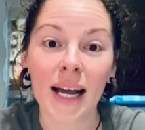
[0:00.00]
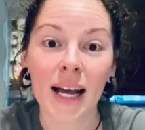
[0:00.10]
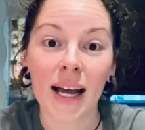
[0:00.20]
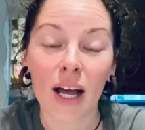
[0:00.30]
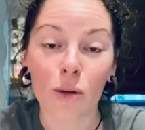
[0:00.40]

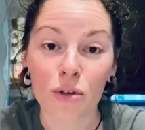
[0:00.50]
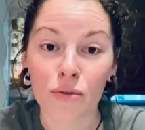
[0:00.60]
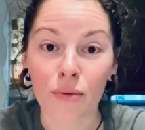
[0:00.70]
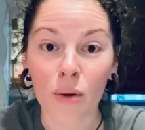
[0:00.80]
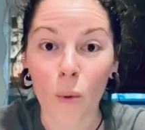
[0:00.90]
helps to
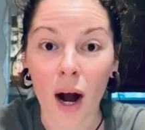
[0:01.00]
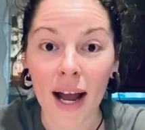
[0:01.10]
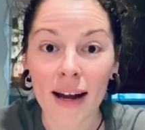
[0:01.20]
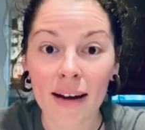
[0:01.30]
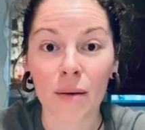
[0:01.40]

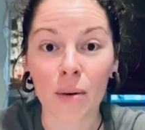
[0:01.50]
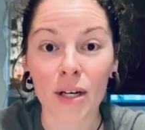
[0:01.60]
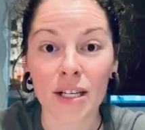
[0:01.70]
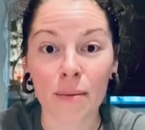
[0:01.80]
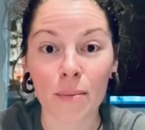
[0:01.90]
rewire the
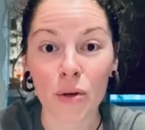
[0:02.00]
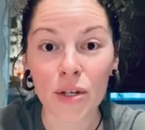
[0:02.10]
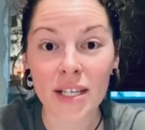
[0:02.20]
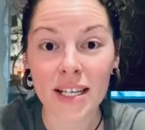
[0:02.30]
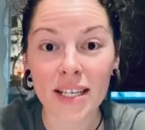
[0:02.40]
body's immune
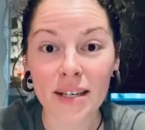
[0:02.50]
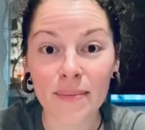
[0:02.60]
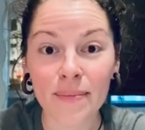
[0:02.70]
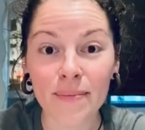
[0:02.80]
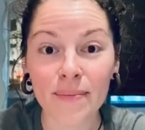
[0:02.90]

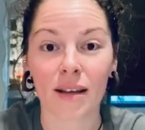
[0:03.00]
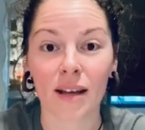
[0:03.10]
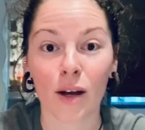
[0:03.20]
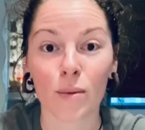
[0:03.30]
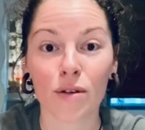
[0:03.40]
system,
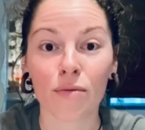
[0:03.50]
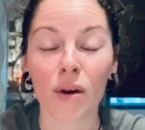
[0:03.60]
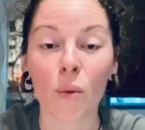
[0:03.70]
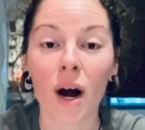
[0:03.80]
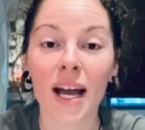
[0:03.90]
helps to
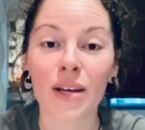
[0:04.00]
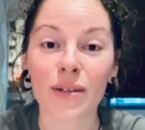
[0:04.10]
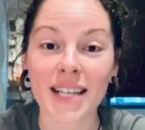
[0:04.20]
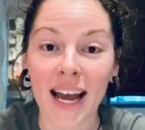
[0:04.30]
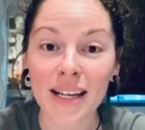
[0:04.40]
rewire your
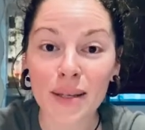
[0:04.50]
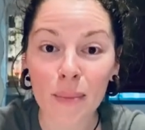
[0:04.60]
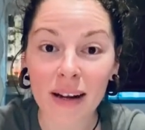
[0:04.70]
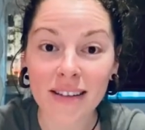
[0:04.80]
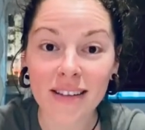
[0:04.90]
taste
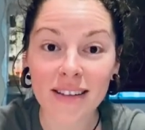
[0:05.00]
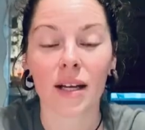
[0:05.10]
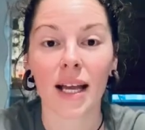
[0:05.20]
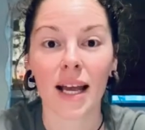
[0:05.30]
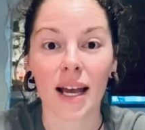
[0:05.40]
buds,
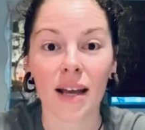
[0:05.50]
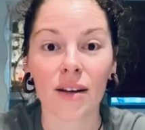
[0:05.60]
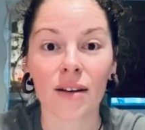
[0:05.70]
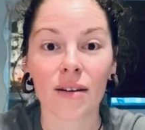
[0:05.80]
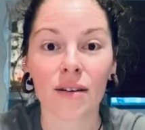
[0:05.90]

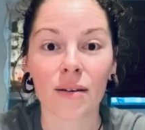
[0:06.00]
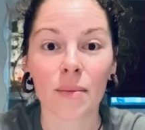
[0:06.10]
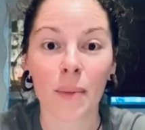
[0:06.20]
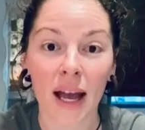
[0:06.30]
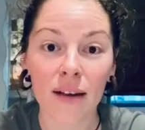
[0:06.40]
and
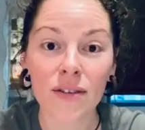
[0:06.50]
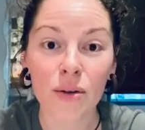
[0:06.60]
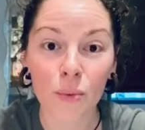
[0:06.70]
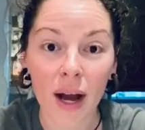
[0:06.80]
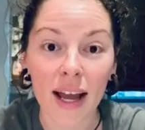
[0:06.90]
paves the
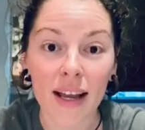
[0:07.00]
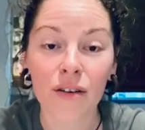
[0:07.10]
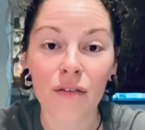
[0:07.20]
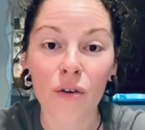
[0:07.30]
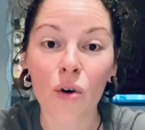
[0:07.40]
way
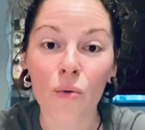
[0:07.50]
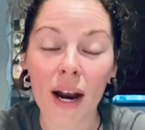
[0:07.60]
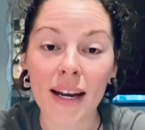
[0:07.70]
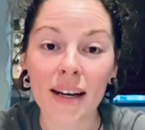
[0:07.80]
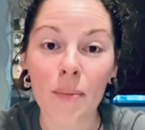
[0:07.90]
for
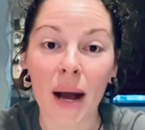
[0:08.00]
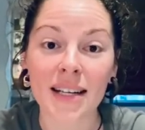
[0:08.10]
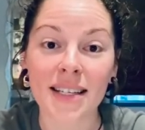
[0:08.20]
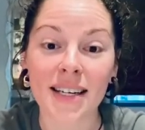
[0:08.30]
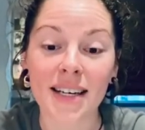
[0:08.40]
greater
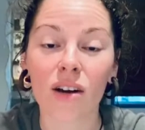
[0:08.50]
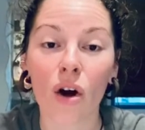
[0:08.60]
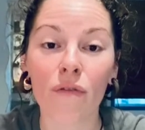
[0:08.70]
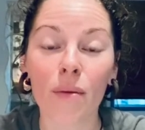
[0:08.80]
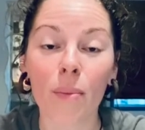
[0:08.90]
capacity
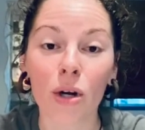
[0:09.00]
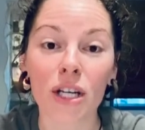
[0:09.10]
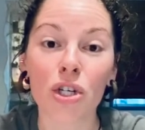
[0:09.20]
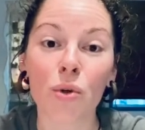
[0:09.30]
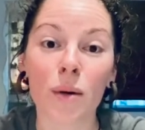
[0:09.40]
of the body
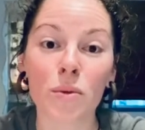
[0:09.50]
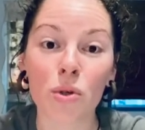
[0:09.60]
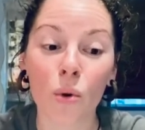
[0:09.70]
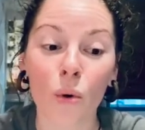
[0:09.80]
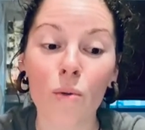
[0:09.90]
to
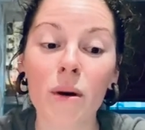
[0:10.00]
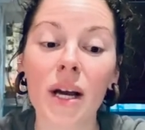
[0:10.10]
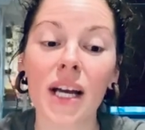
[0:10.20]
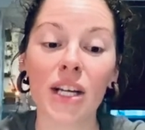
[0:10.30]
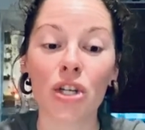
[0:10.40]
absorb
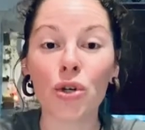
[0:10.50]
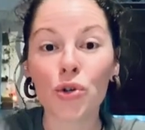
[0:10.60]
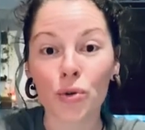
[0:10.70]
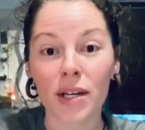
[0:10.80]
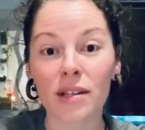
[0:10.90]

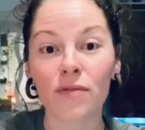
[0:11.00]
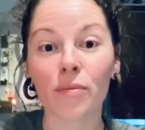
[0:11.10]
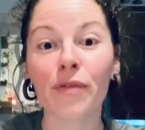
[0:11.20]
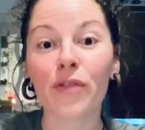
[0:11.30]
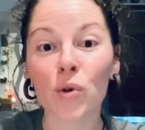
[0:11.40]
nutrients from
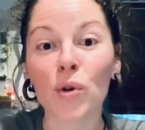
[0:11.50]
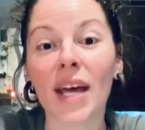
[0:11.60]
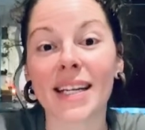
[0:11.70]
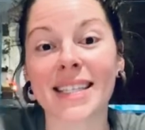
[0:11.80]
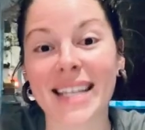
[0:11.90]
food that
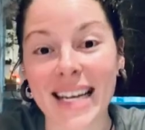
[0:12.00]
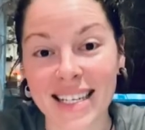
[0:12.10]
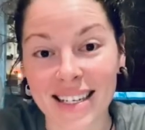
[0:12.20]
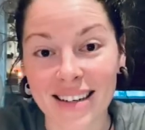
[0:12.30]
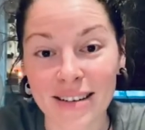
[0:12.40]
it's eaten.